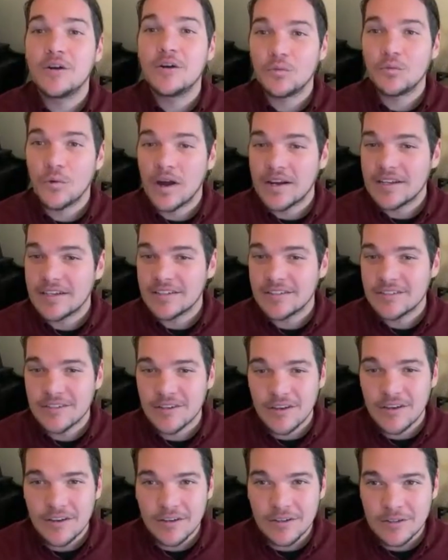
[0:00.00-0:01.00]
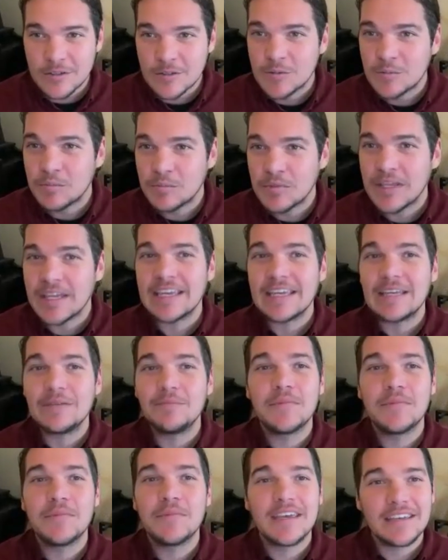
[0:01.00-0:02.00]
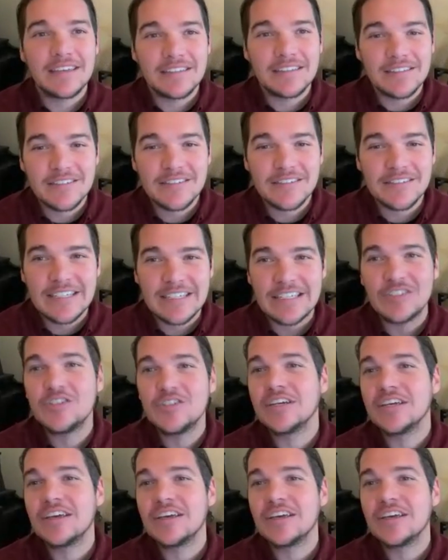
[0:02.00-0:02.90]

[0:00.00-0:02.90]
writing songs, playing in bands, teaching